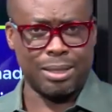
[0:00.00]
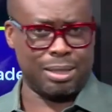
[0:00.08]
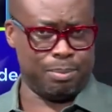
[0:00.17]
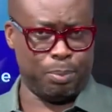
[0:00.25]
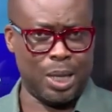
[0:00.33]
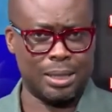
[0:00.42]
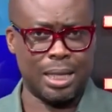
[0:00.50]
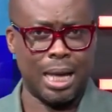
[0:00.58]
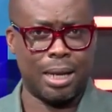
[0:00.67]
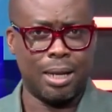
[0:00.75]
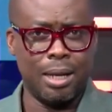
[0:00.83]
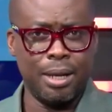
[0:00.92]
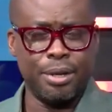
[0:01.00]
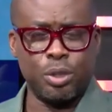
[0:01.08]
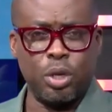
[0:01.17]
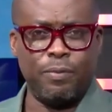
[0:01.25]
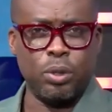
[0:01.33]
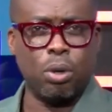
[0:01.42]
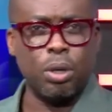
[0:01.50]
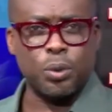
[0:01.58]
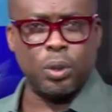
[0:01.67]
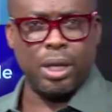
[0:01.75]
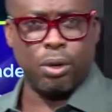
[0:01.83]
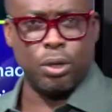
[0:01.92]
Simple as that. So if you go
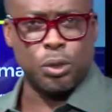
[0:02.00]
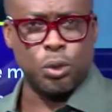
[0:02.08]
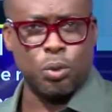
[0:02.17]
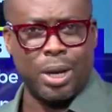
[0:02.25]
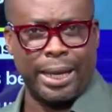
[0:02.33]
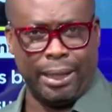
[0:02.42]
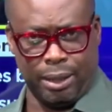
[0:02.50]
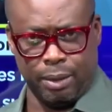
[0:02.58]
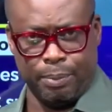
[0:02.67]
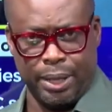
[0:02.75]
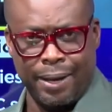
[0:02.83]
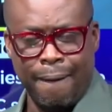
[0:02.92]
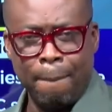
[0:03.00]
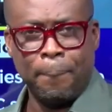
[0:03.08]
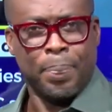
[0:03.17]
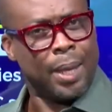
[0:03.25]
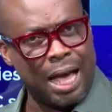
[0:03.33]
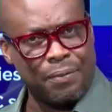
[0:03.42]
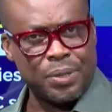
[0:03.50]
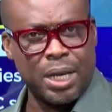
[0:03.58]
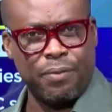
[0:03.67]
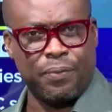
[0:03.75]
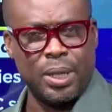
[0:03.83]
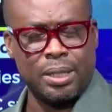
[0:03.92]
to Legon to do an LLB, after
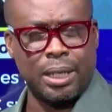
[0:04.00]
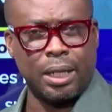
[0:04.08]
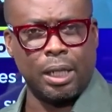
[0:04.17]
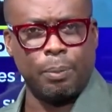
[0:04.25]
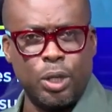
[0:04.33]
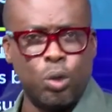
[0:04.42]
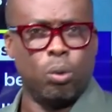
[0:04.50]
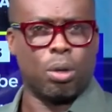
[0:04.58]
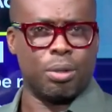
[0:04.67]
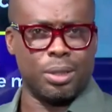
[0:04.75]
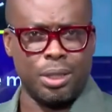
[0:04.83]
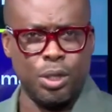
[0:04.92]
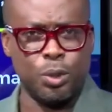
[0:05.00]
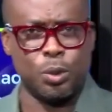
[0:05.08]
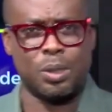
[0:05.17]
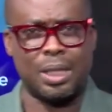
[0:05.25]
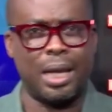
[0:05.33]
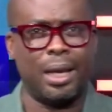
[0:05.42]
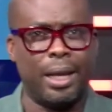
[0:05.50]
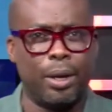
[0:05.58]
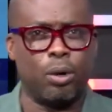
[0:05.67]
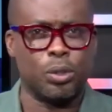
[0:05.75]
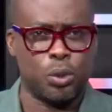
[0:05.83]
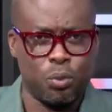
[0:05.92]
you finish the LLB, you will continue to stay in
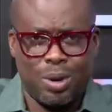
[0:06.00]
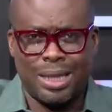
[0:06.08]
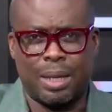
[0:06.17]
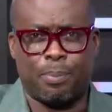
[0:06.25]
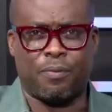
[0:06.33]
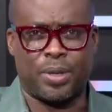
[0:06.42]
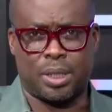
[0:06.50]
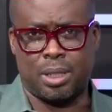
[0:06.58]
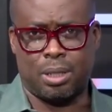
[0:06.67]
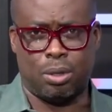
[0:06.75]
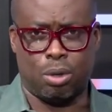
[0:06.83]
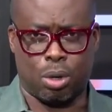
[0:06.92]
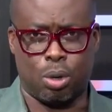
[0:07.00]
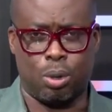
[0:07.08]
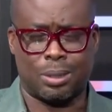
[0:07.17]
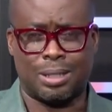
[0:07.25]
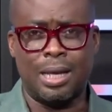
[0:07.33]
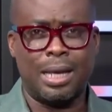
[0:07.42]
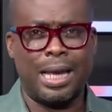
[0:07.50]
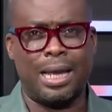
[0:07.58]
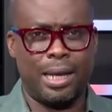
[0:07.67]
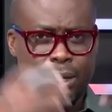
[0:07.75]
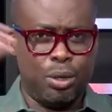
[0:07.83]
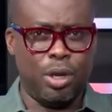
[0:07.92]
Legon to run the professional law course.
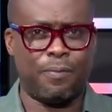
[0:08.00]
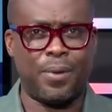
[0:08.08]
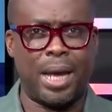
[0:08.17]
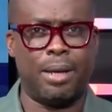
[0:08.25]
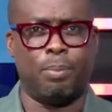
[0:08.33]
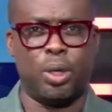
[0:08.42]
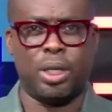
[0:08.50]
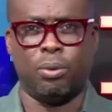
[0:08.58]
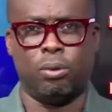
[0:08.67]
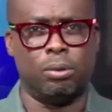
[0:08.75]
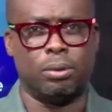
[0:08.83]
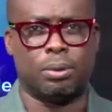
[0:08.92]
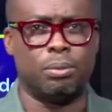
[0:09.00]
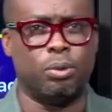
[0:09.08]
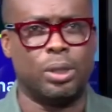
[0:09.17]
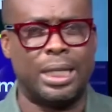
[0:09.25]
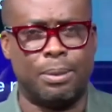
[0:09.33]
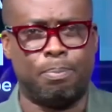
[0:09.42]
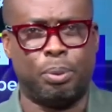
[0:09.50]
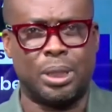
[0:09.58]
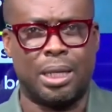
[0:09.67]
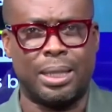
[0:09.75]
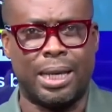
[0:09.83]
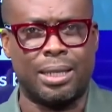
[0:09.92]
And a unified body will, will then put
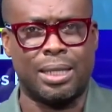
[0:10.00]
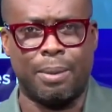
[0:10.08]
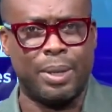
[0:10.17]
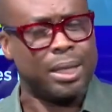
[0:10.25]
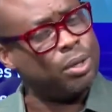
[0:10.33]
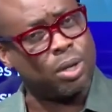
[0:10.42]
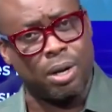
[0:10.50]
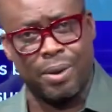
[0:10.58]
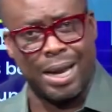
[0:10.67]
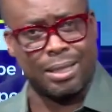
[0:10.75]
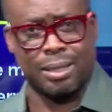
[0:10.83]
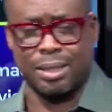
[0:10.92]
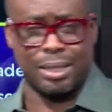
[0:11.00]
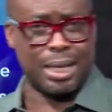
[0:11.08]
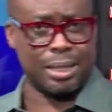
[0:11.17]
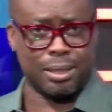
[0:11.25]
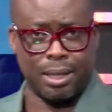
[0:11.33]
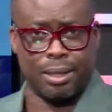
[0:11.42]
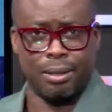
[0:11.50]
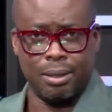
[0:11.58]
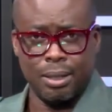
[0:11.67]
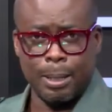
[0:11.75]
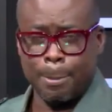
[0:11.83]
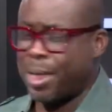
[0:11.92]
out the exam and then you can write it. And that's it.
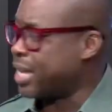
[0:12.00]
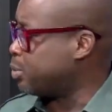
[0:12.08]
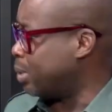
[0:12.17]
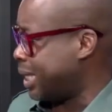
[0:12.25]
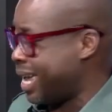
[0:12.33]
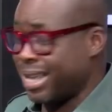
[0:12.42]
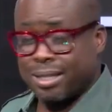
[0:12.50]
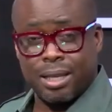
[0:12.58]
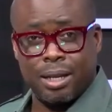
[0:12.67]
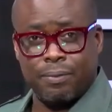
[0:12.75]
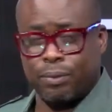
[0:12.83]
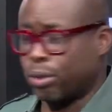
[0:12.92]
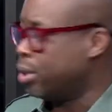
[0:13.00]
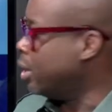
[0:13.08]
That's what they're asking for.